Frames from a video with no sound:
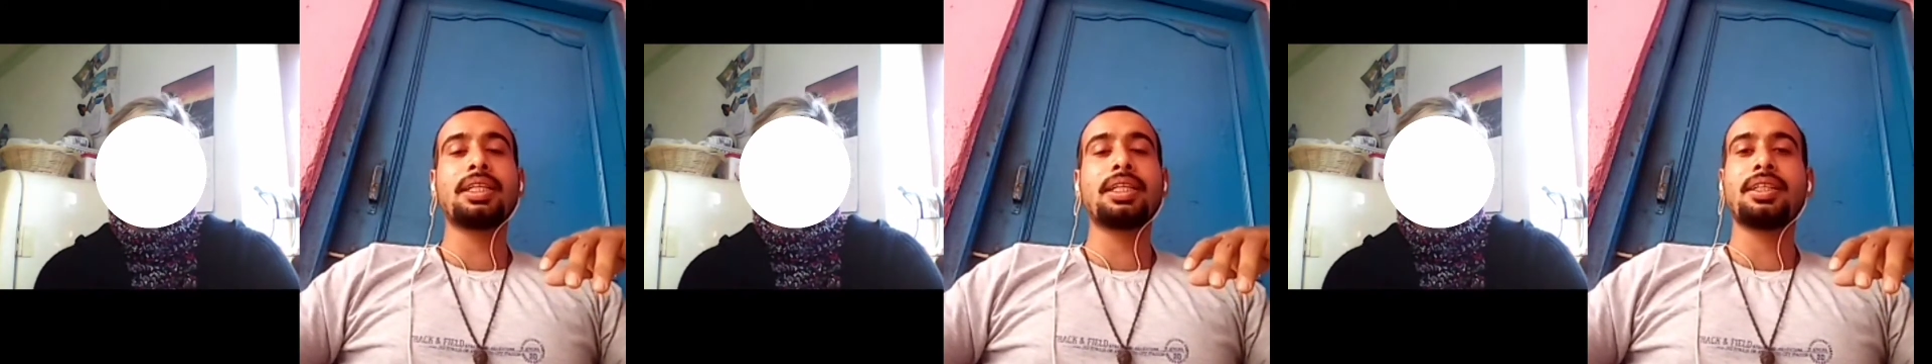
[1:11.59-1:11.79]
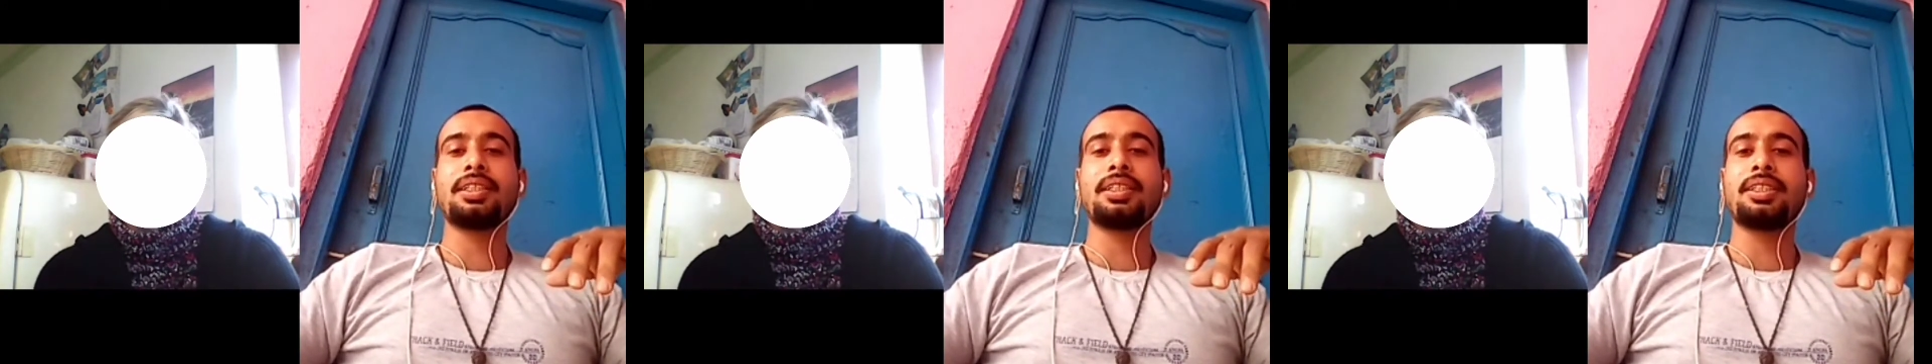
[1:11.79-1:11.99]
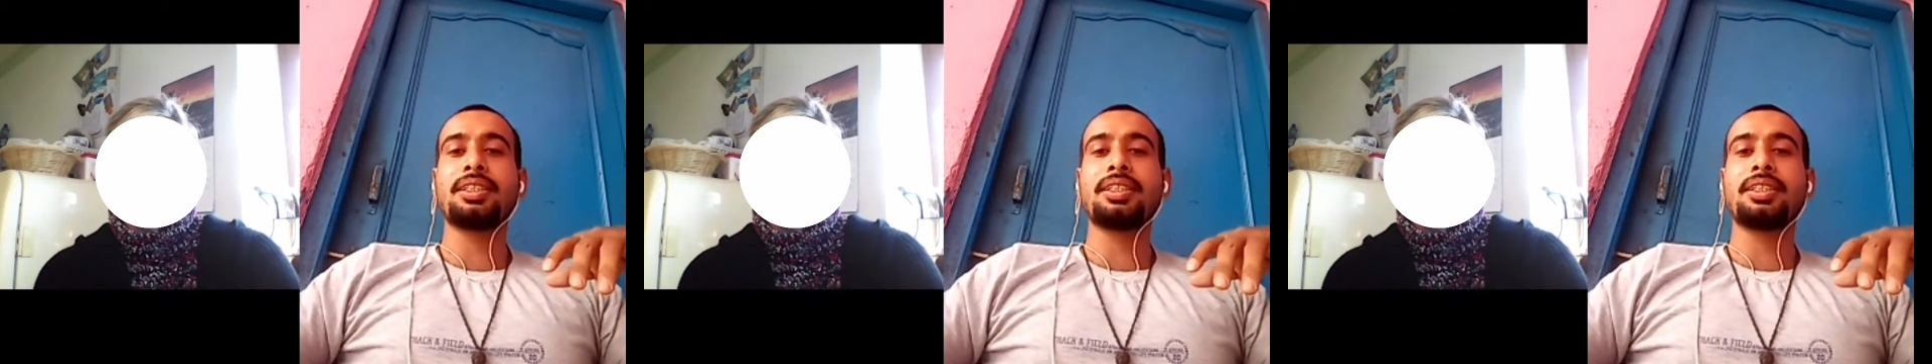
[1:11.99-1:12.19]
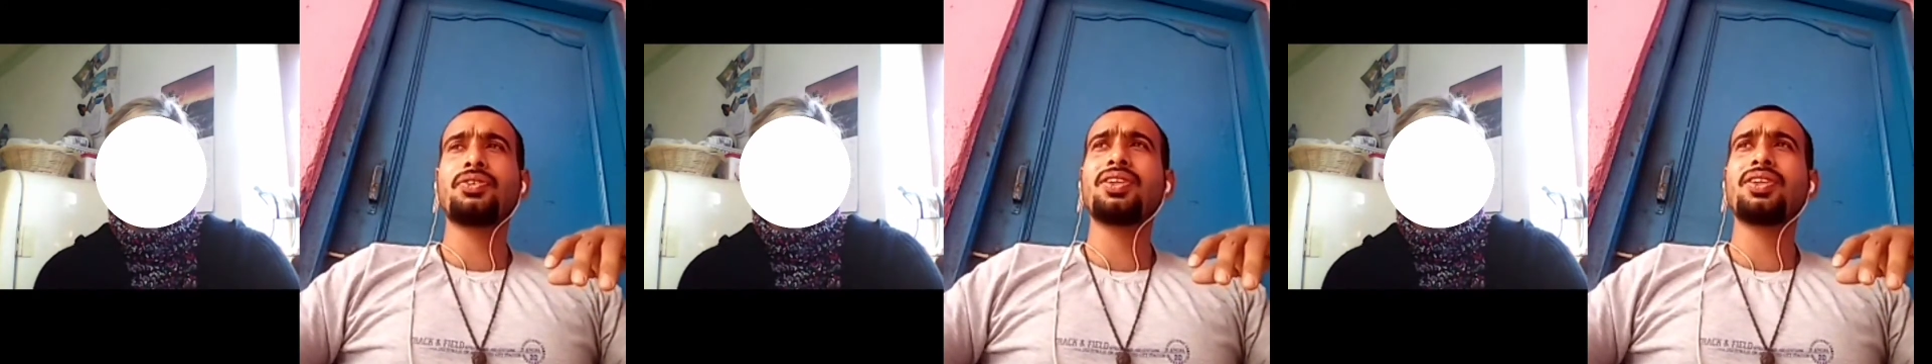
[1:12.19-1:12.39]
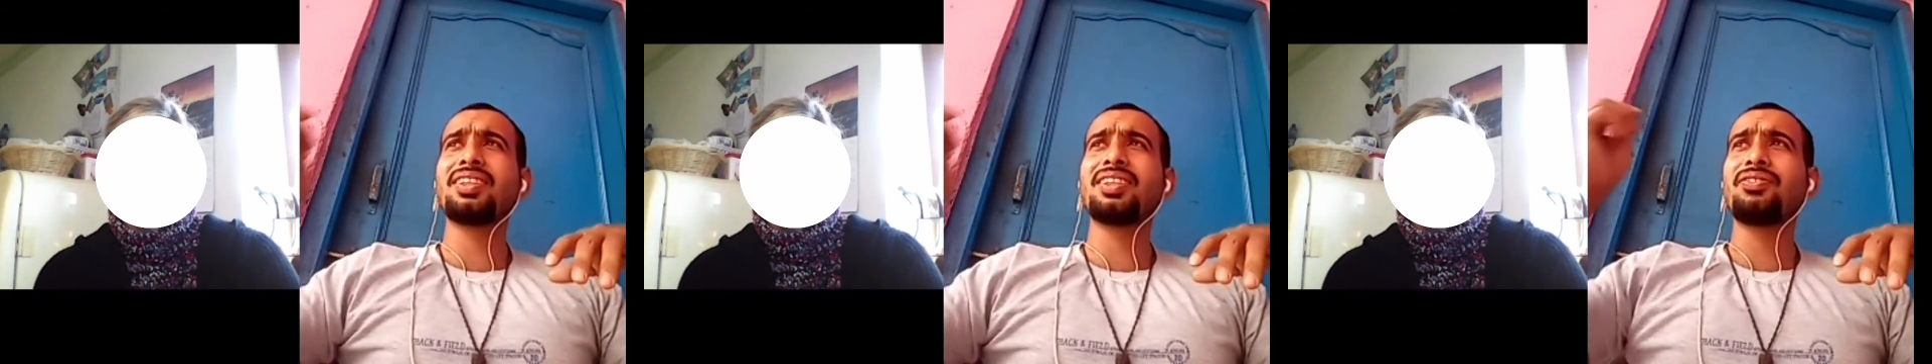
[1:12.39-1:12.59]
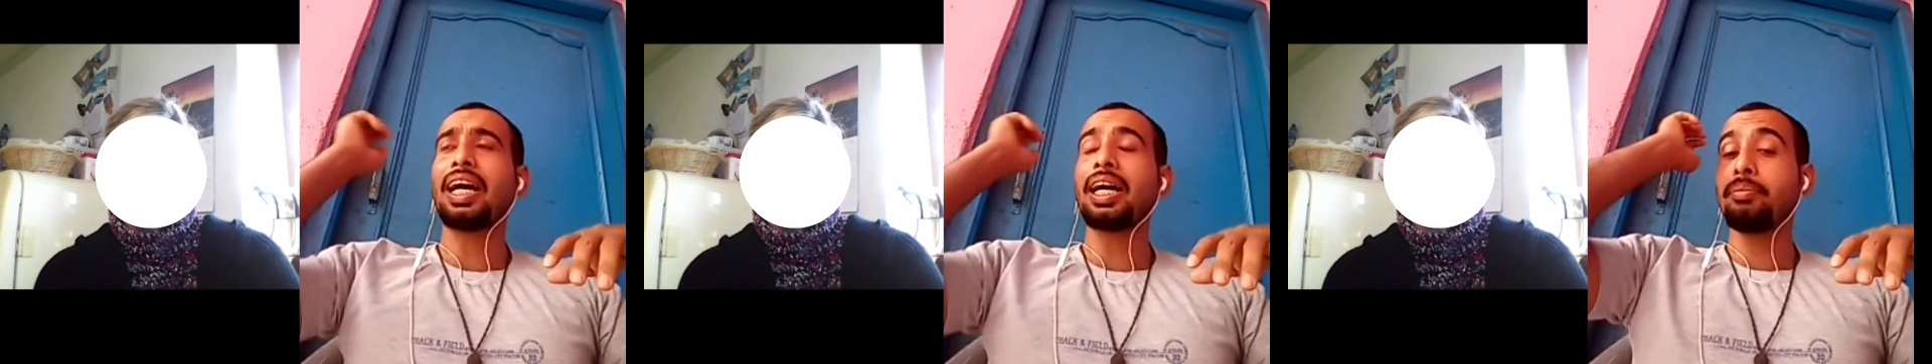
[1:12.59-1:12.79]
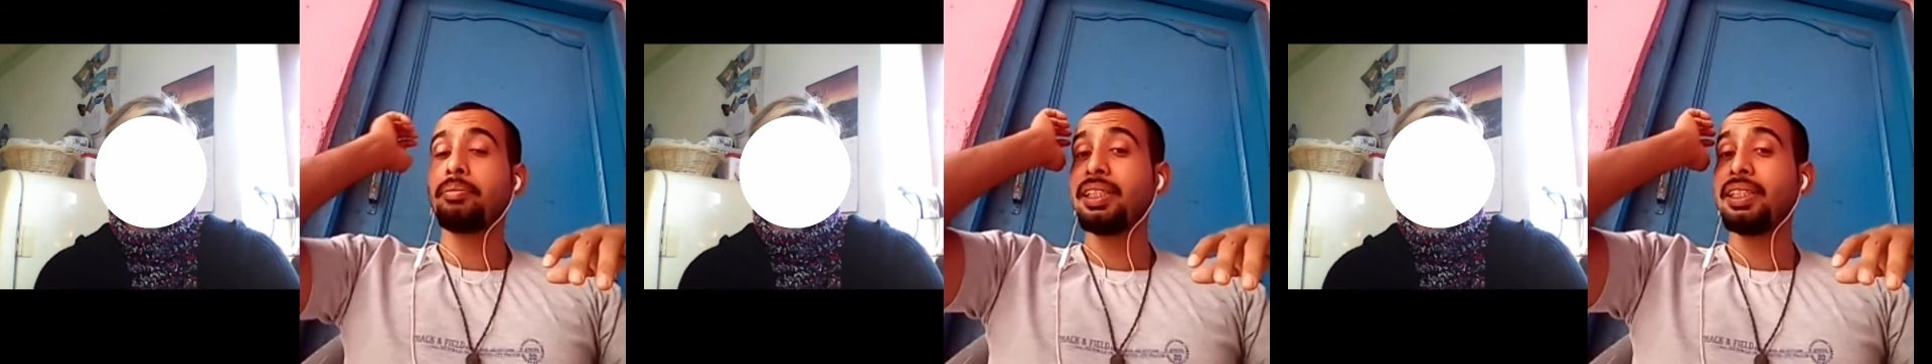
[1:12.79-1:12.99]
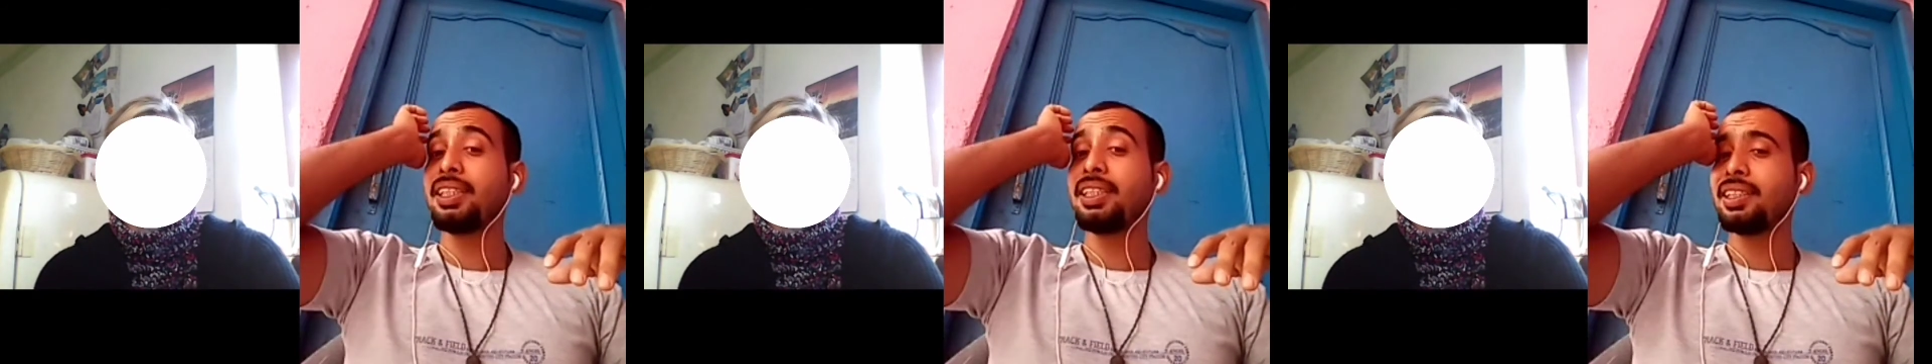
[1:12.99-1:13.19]
but for
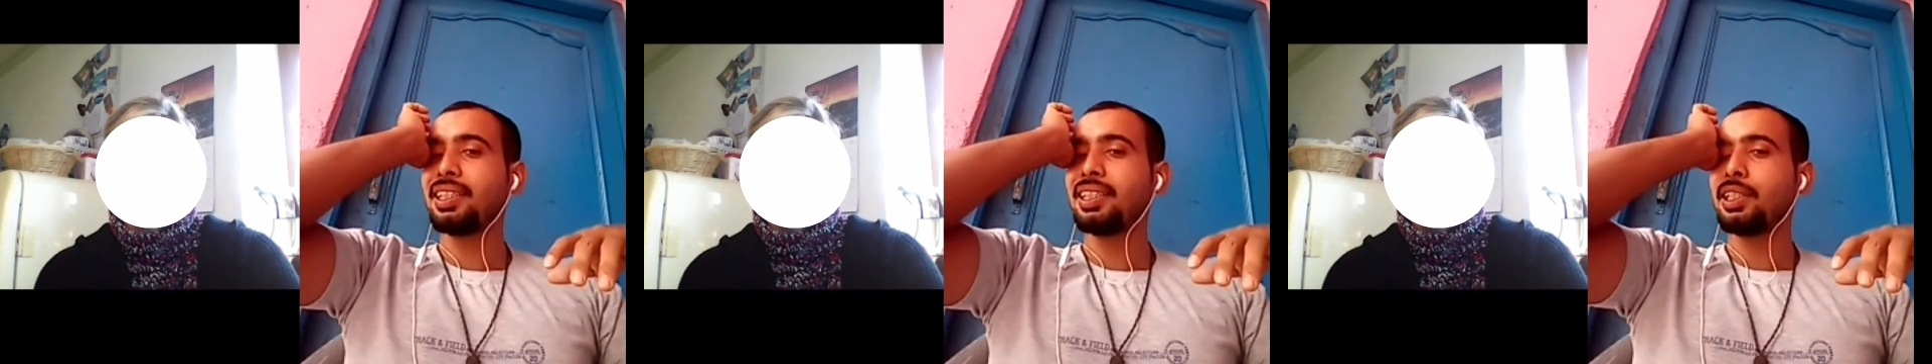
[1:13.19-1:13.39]
farming,